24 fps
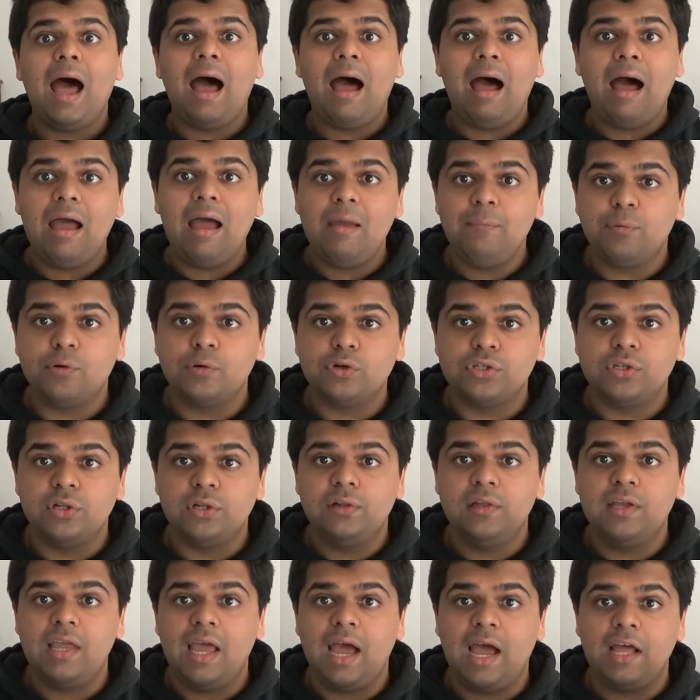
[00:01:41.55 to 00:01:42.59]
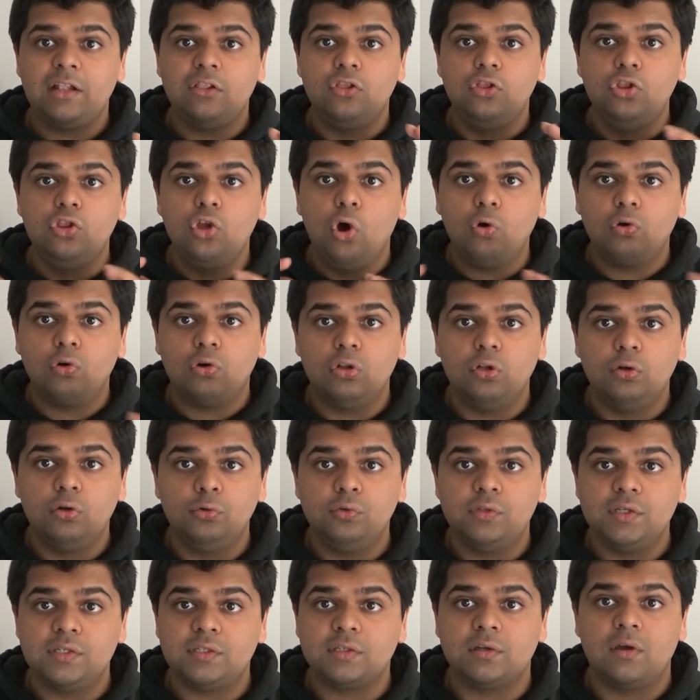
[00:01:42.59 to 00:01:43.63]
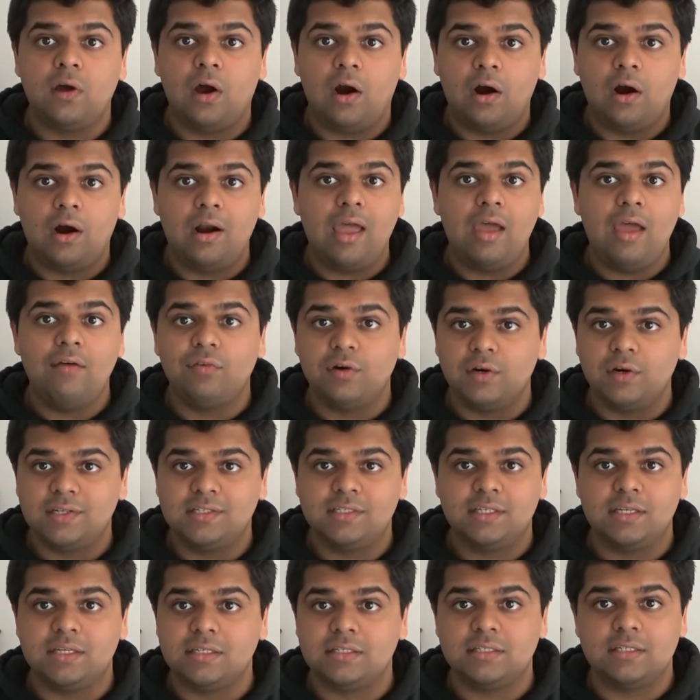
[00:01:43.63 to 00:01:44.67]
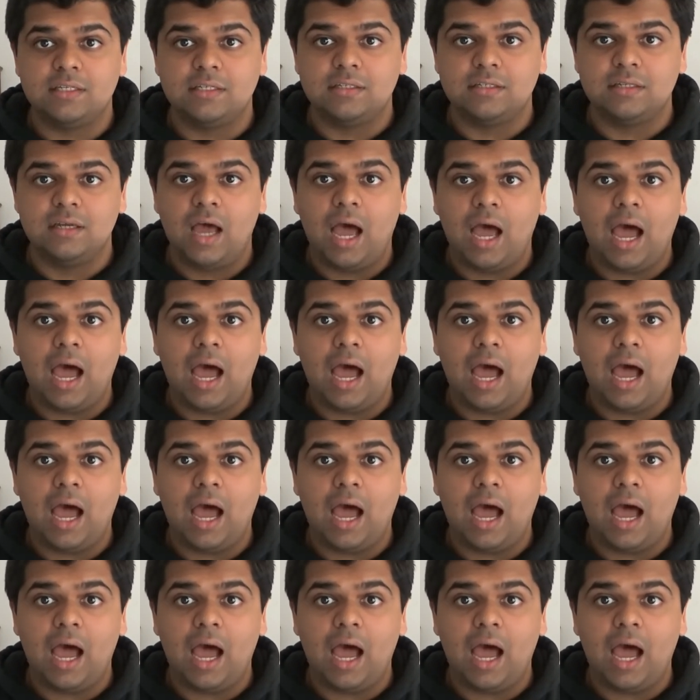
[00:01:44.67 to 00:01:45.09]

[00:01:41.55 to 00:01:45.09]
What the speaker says: I personally had no clue this car ever existed.